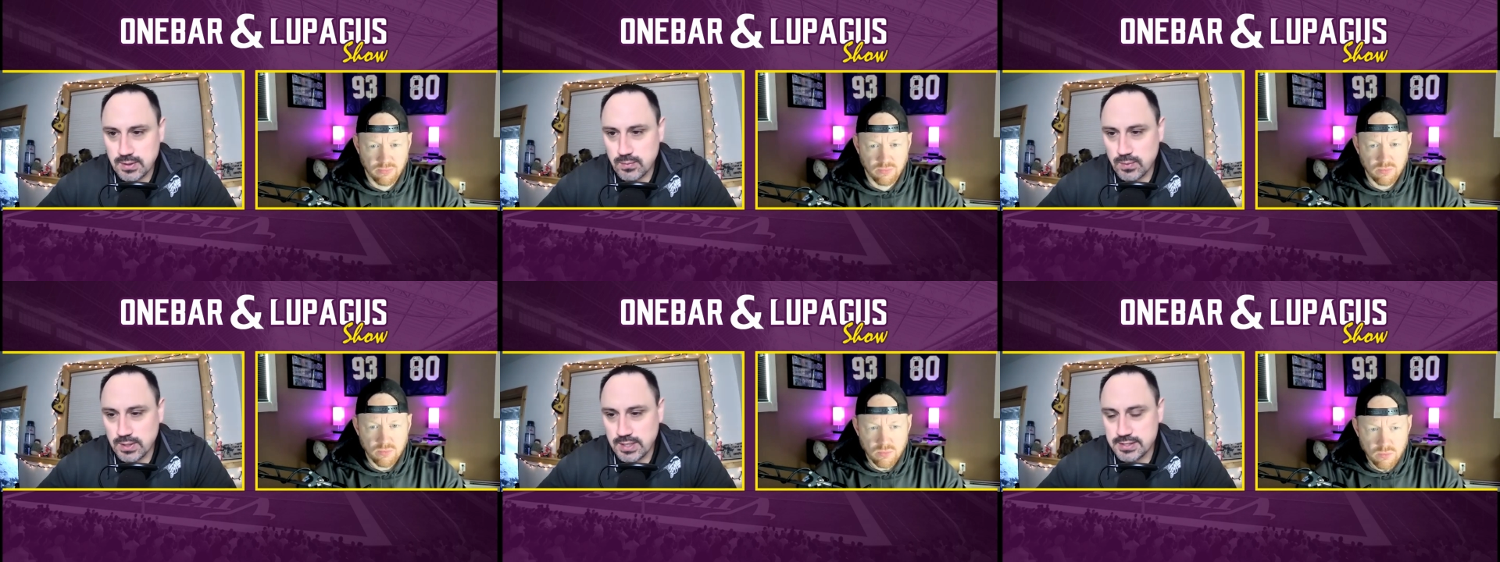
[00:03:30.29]

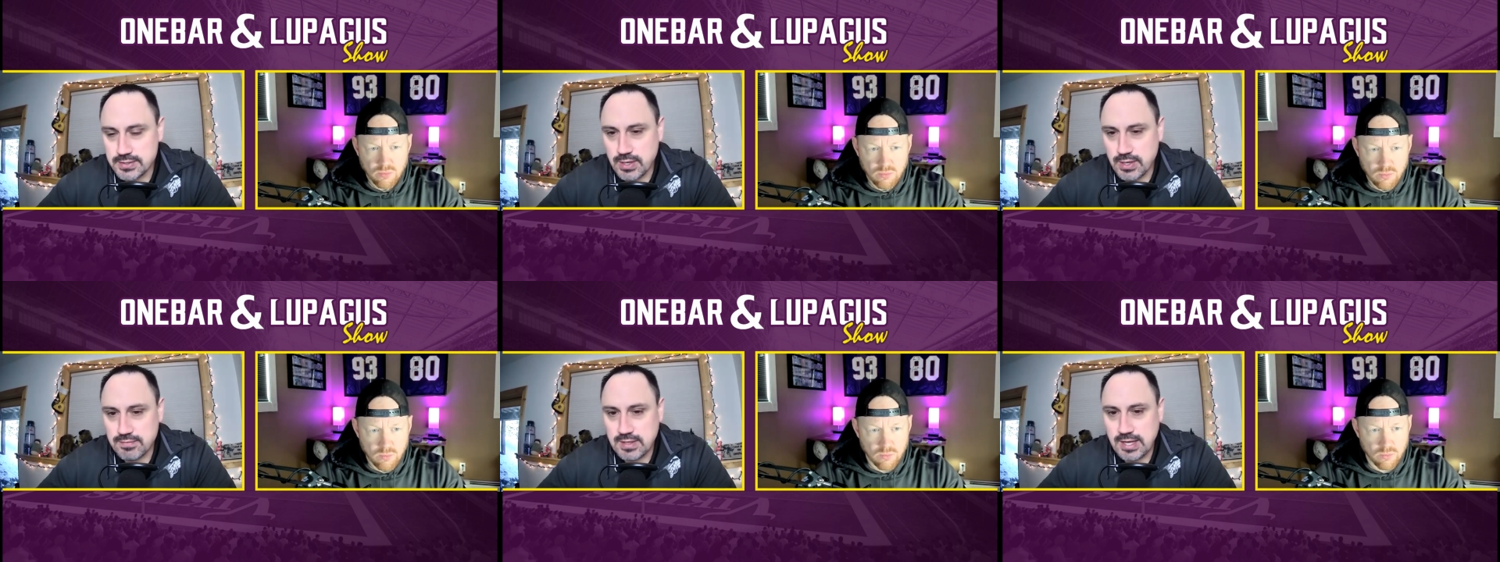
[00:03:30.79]
Speaker 1: What kind of
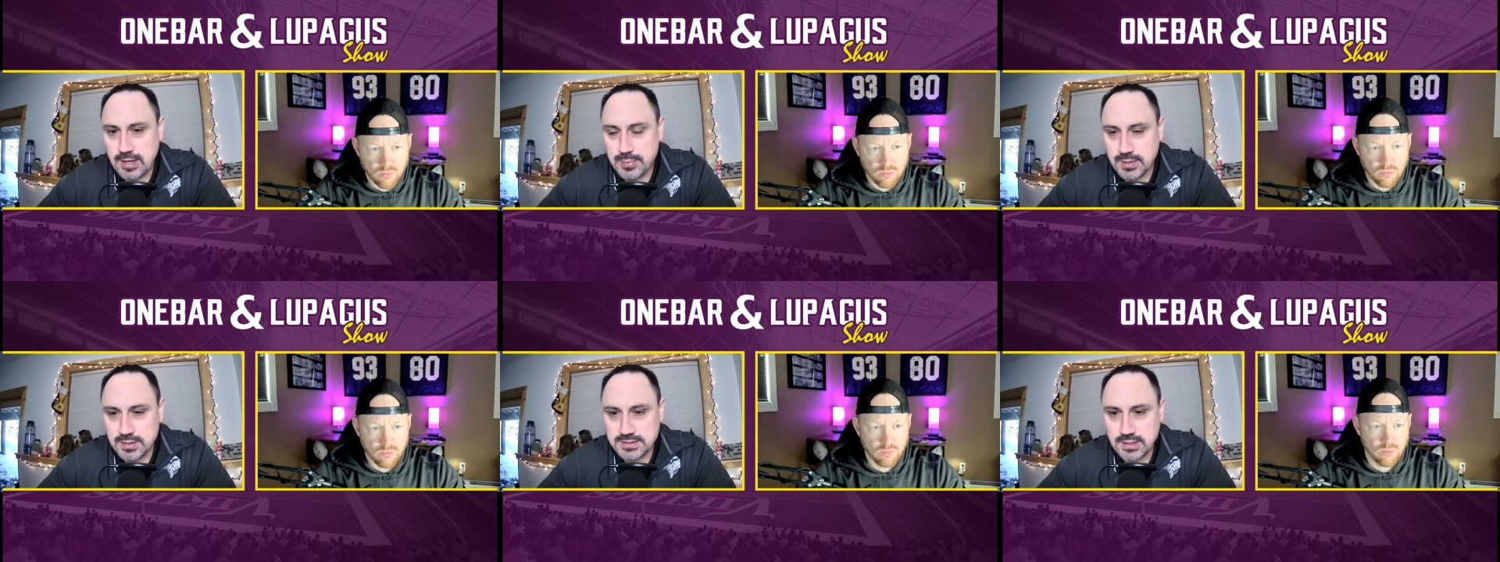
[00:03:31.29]
draft
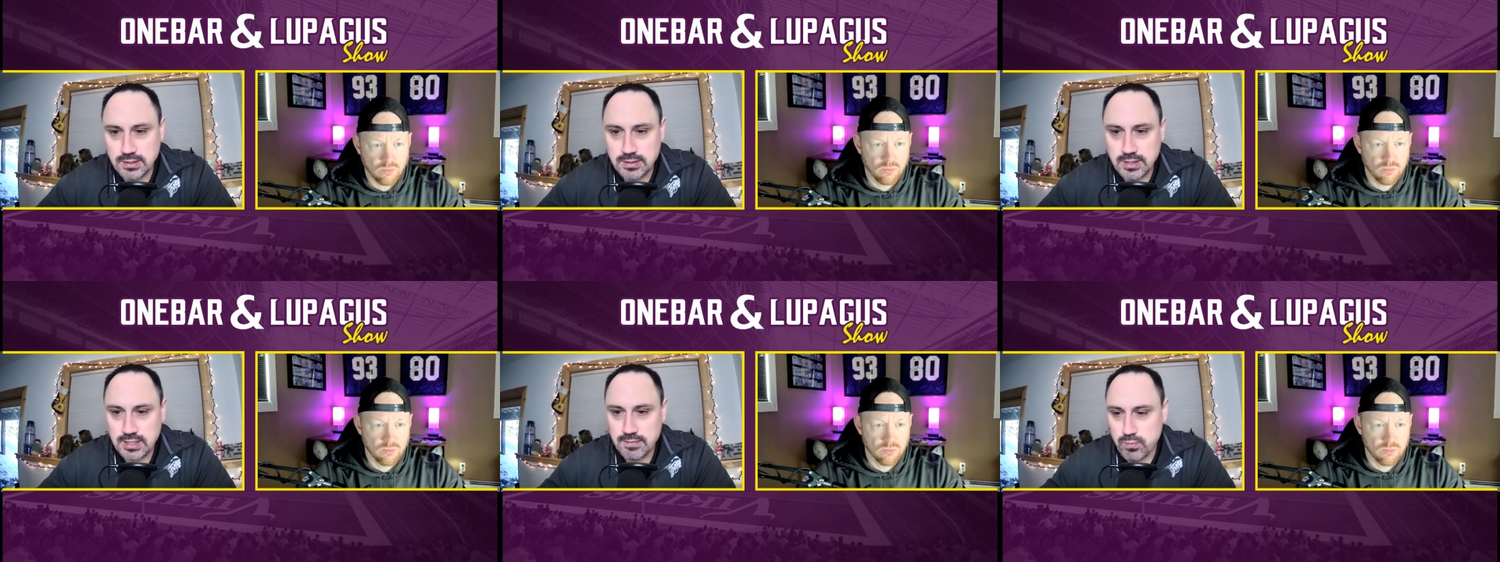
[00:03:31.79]
capital it's gonna look
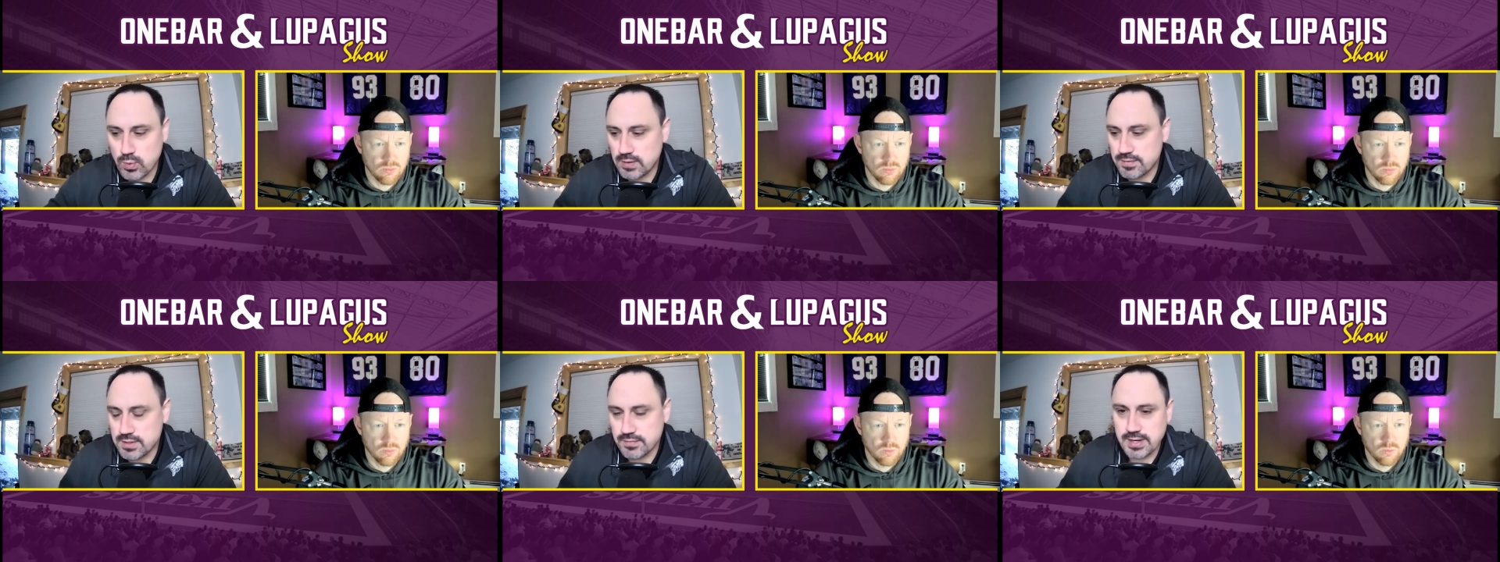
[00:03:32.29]
like if
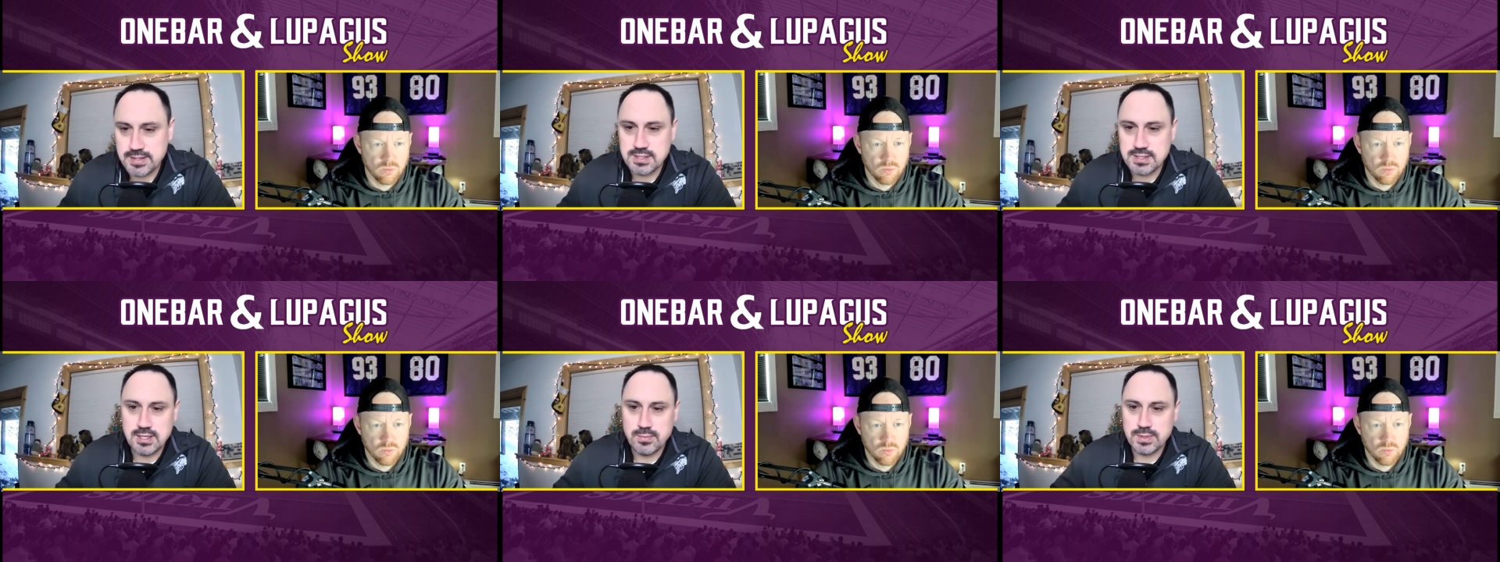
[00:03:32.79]
whatever the Vikings get in